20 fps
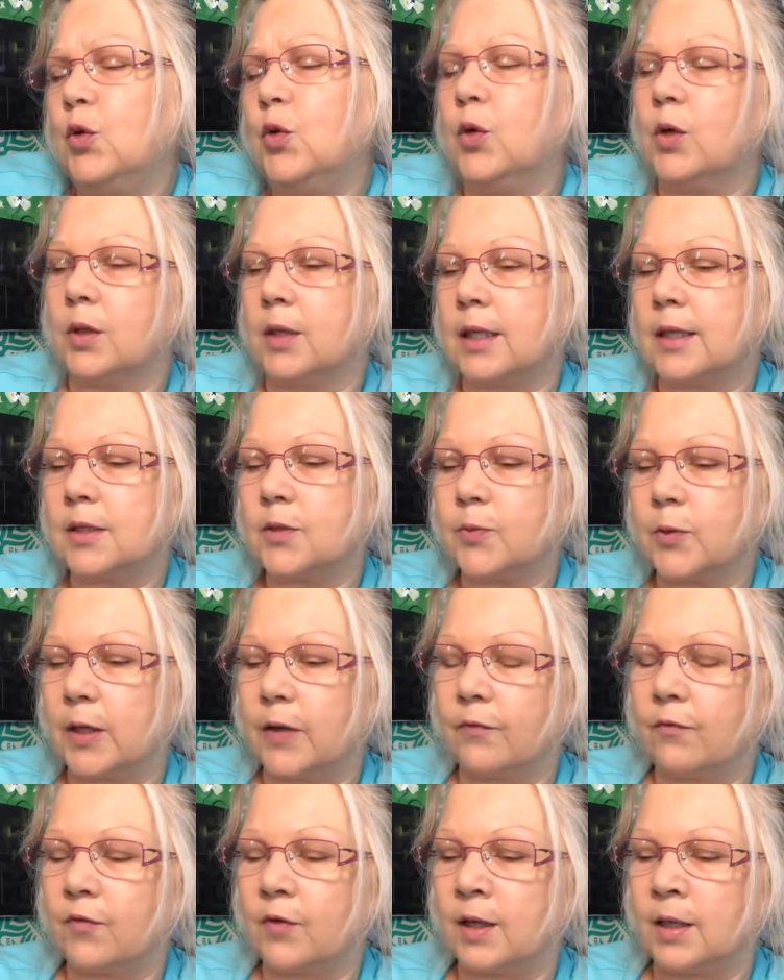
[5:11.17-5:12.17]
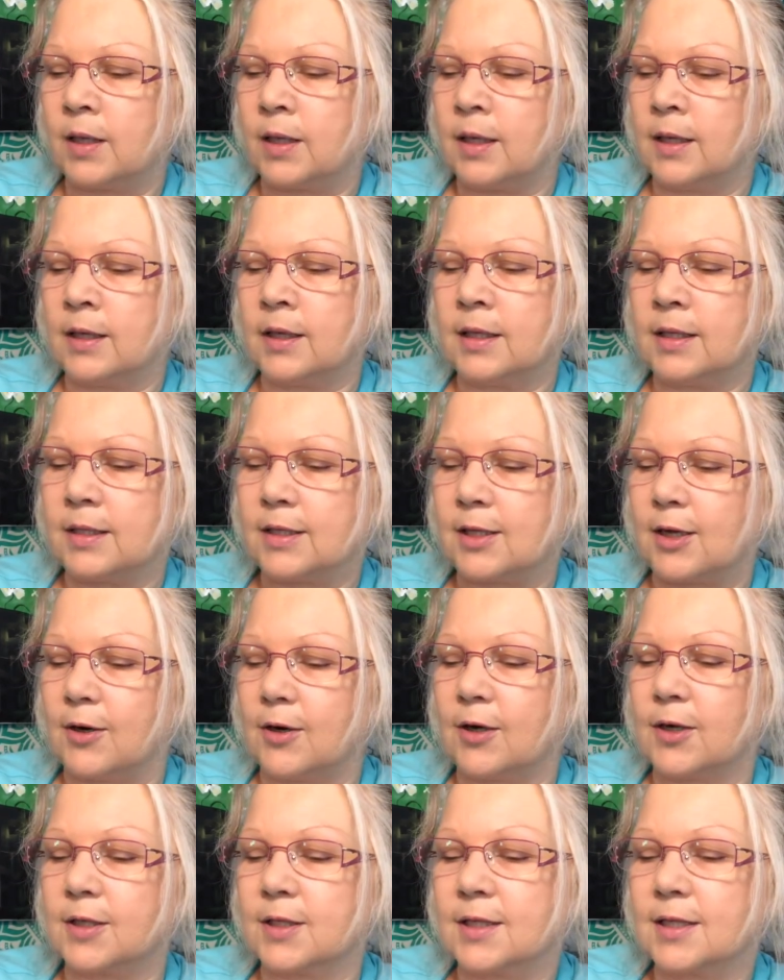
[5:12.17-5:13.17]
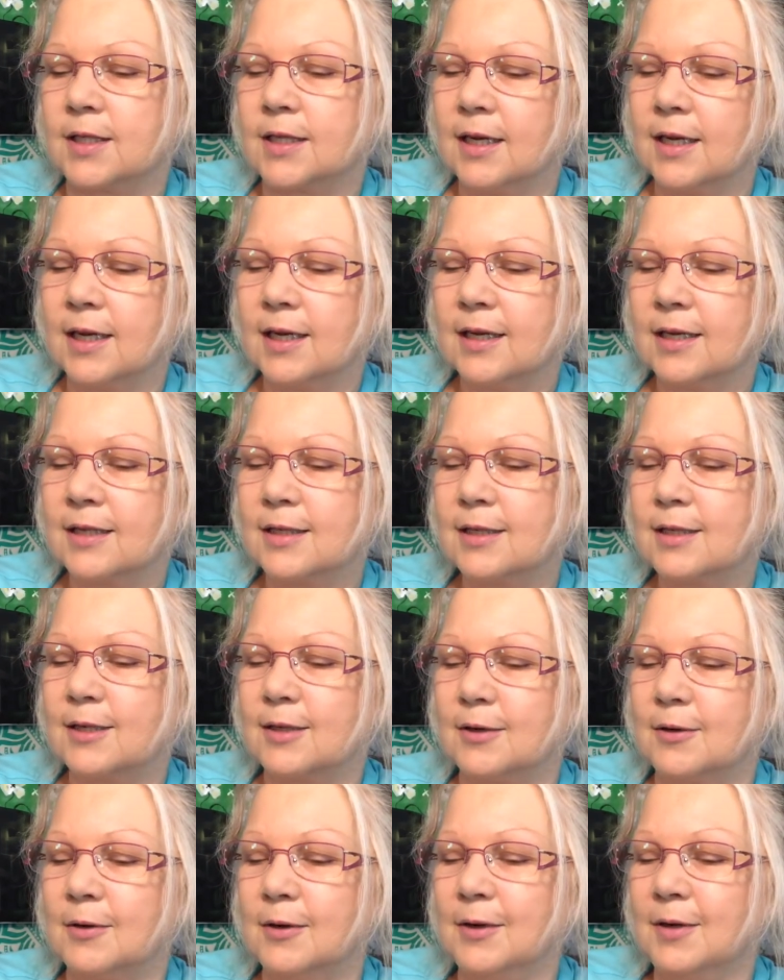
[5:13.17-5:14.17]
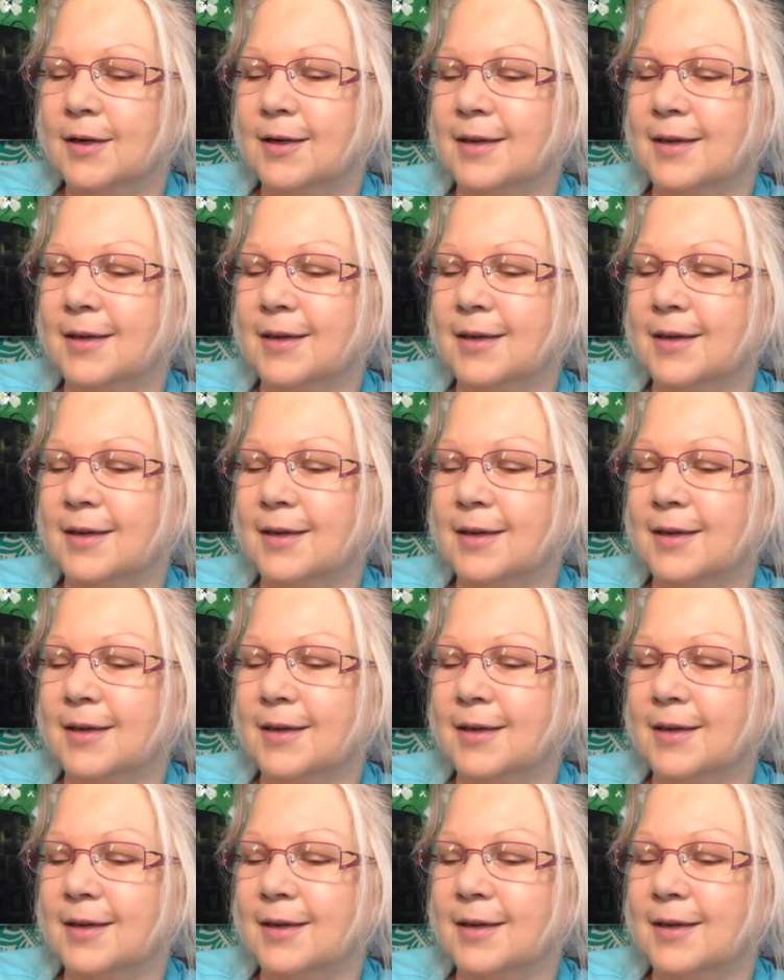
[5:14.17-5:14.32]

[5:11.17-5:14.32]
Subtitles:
ooh, that's what I'm feeling in these cards. So,